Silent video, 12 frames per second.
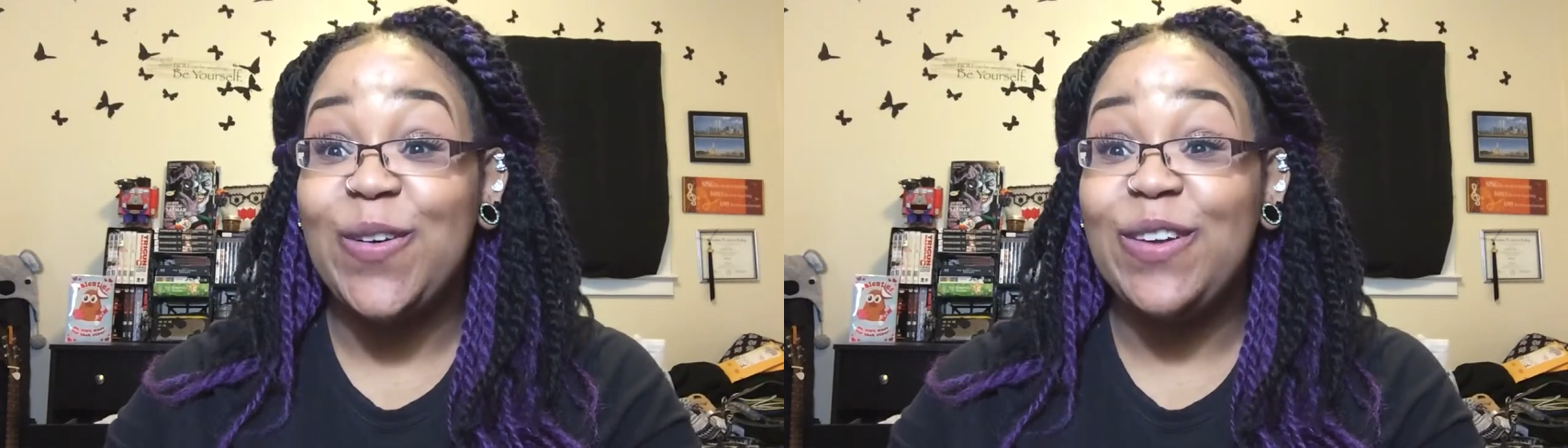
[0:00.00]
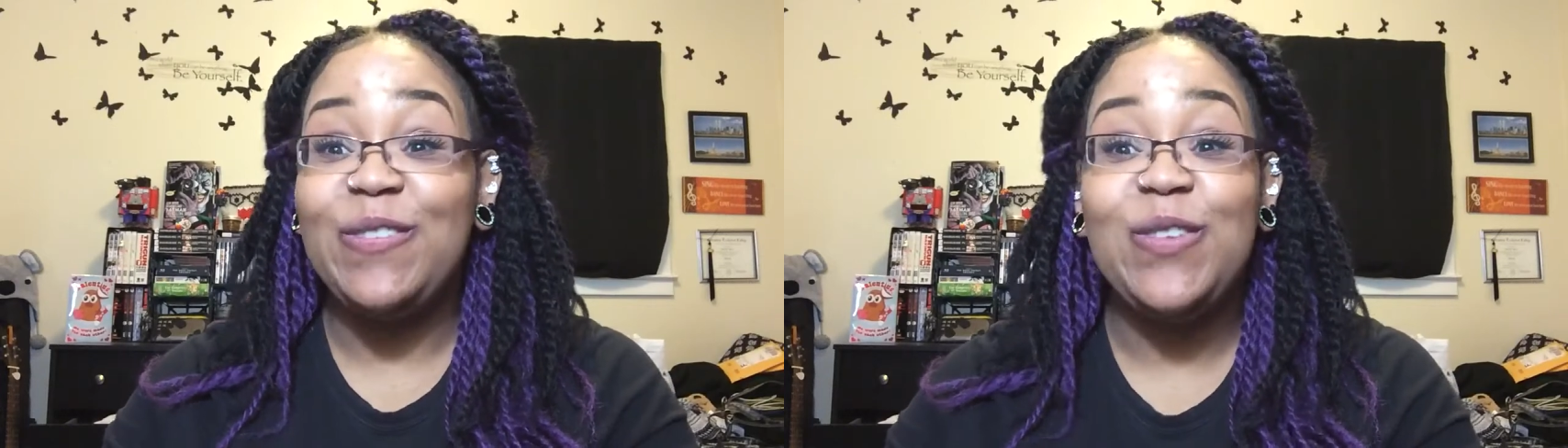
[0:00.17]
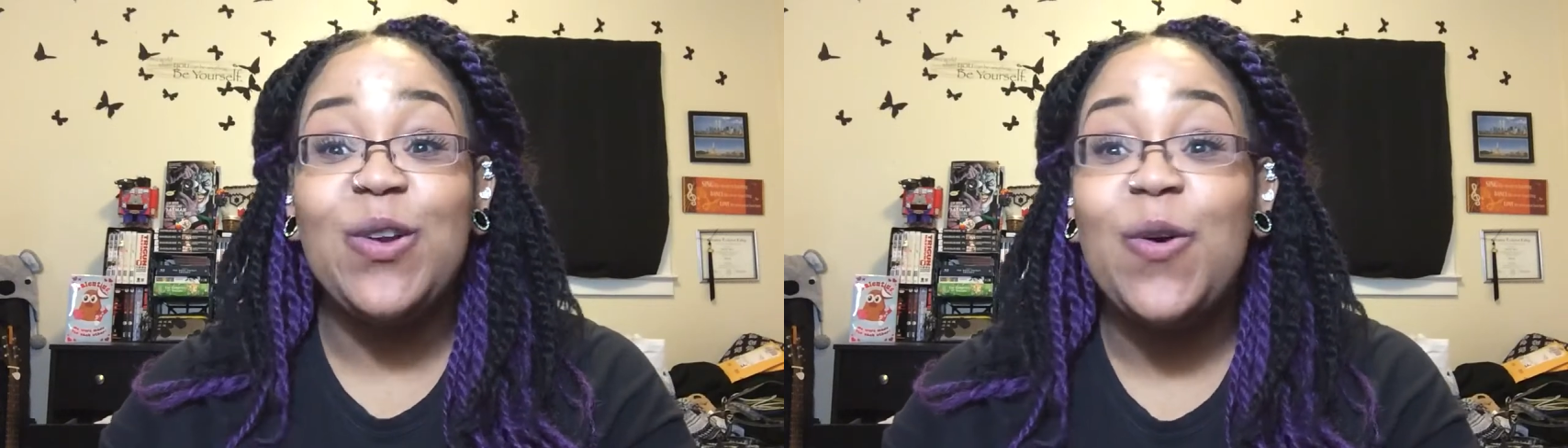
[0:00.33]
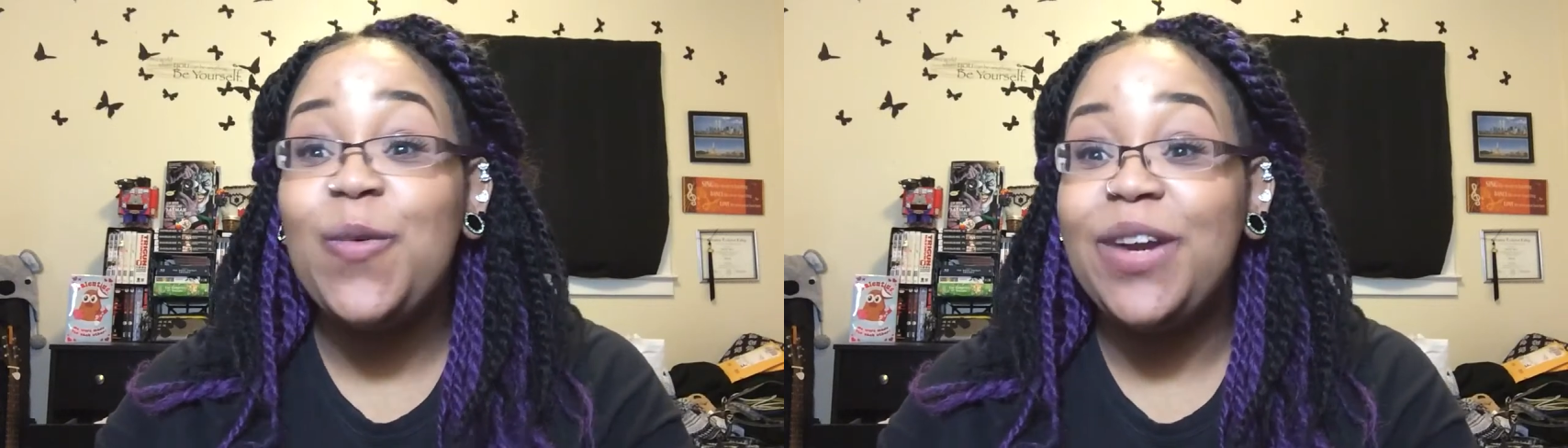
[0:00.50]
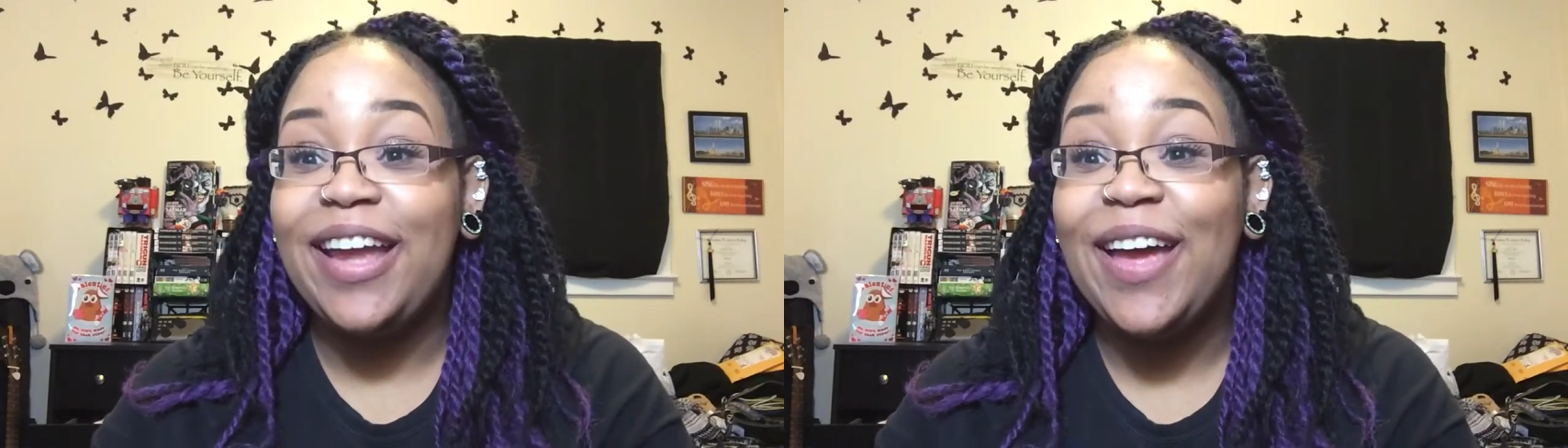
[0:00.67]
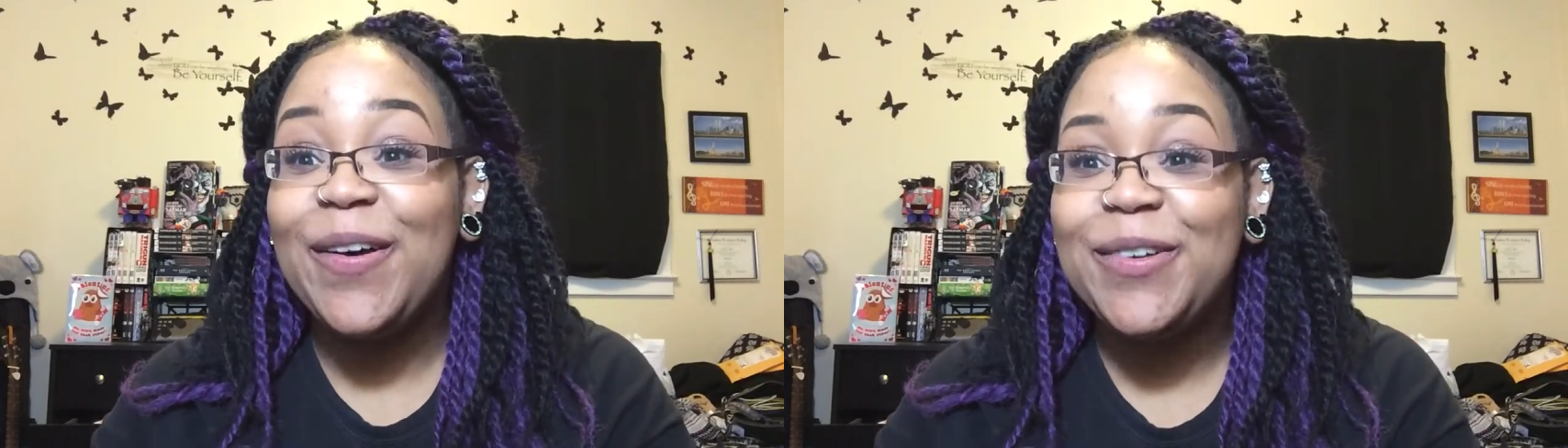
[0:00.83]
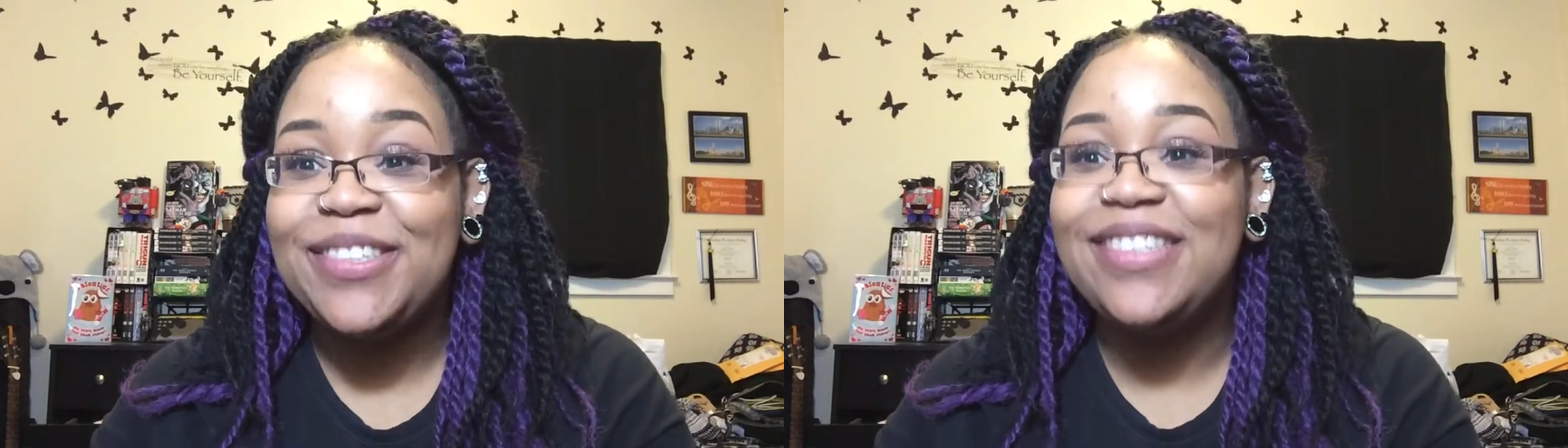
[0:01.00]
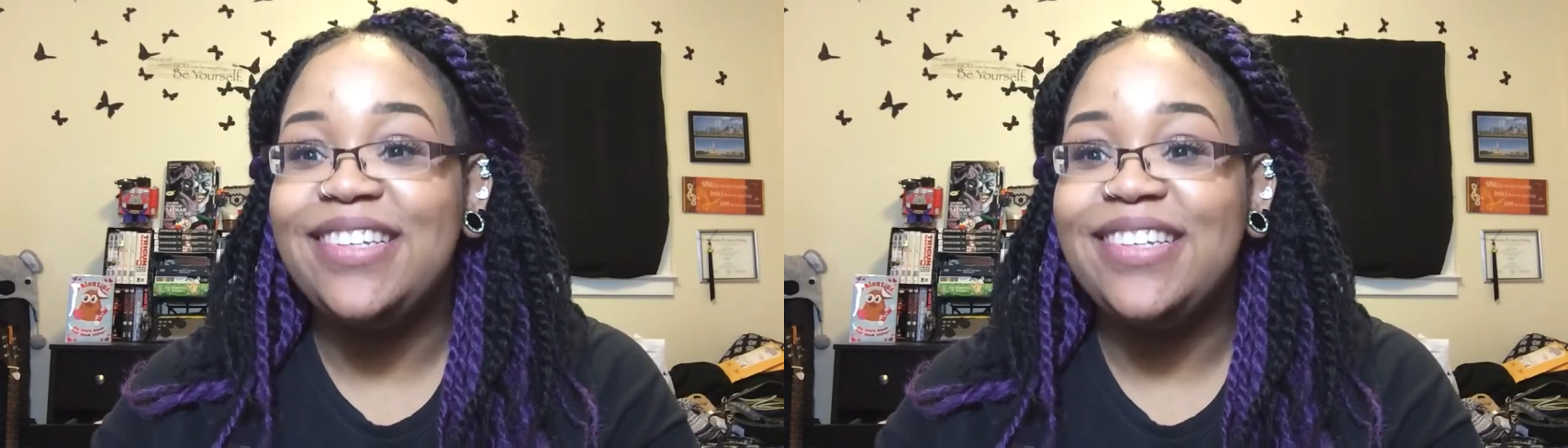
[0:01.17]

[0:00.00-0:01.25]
if no one else